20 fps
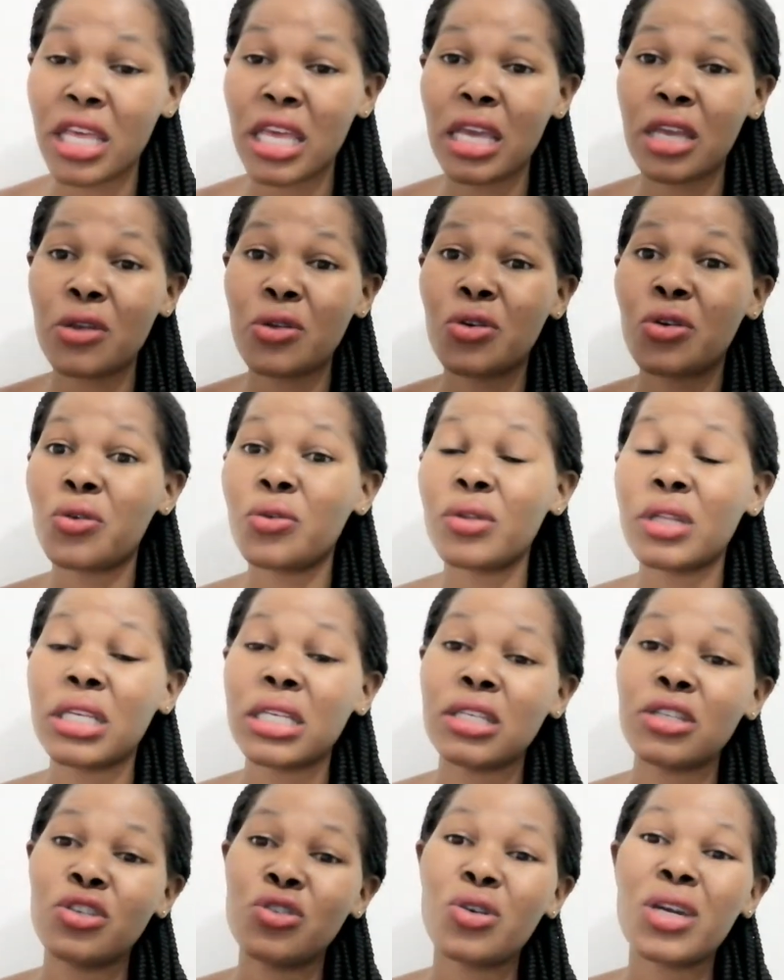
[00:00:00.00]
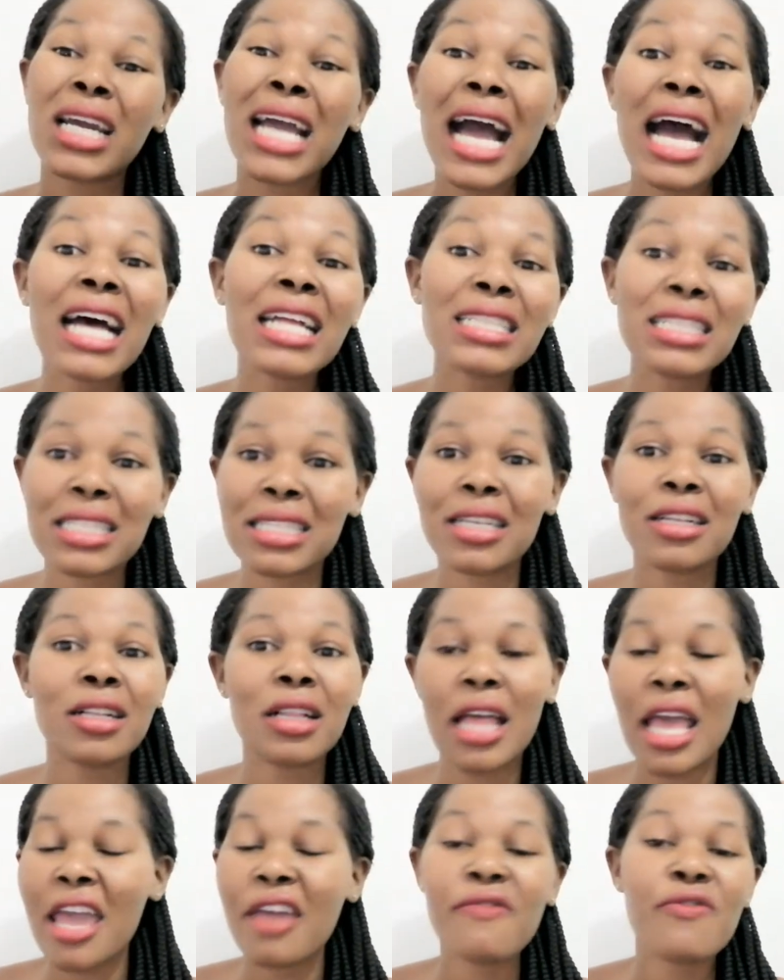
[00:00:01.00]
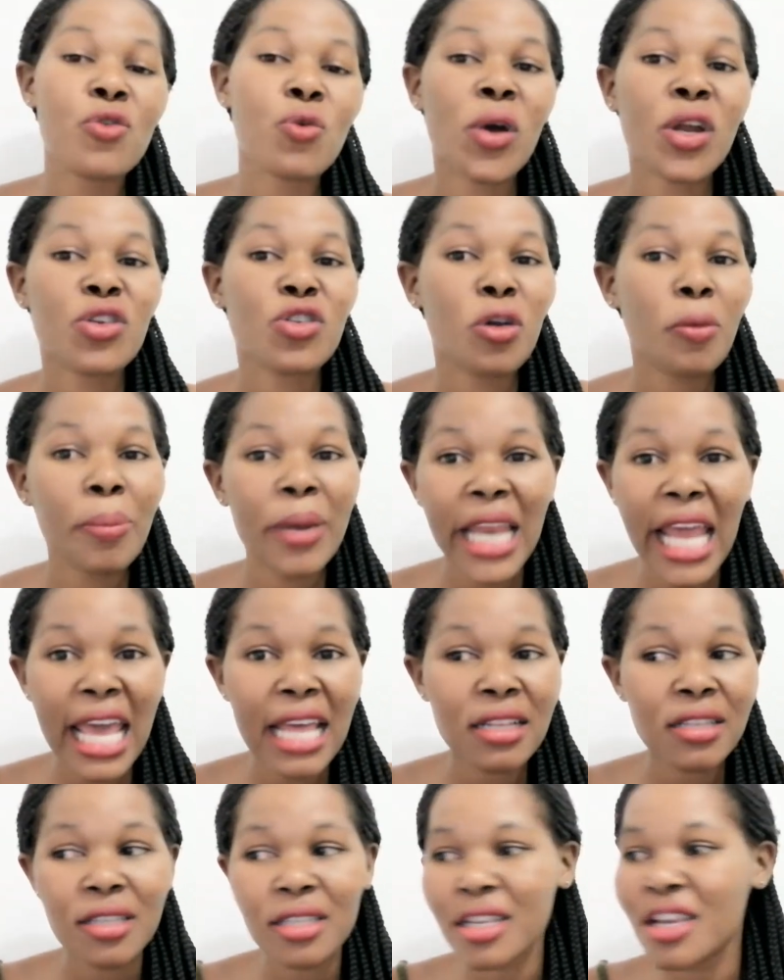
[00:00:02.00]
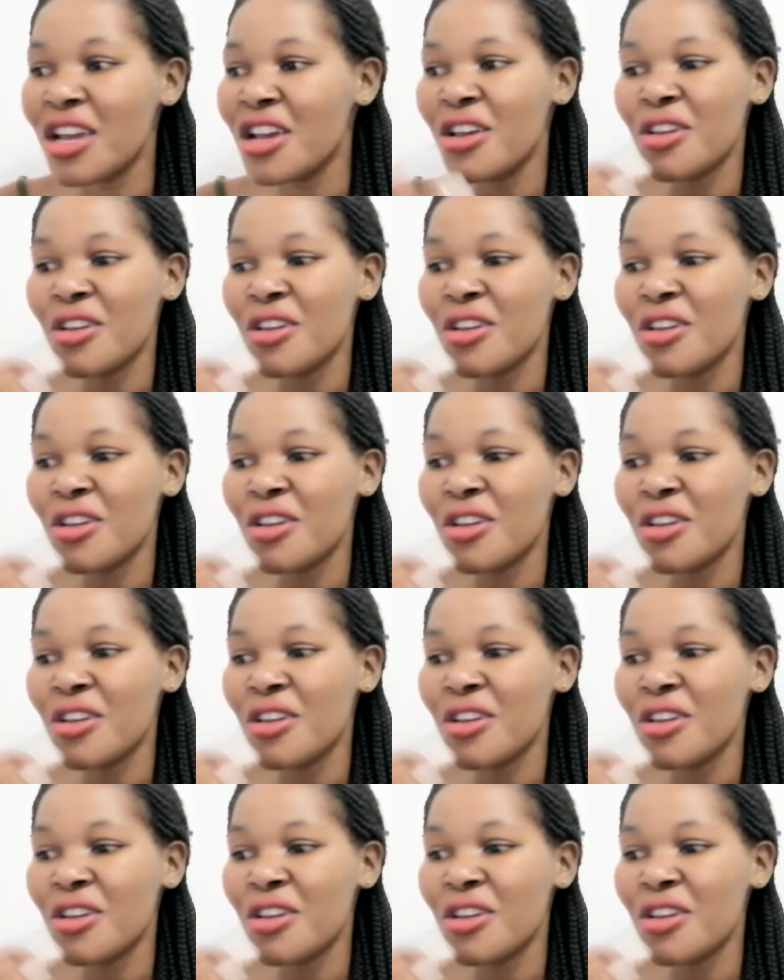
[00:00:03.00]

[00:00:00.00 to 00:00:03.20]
You can't tell everyone your plans.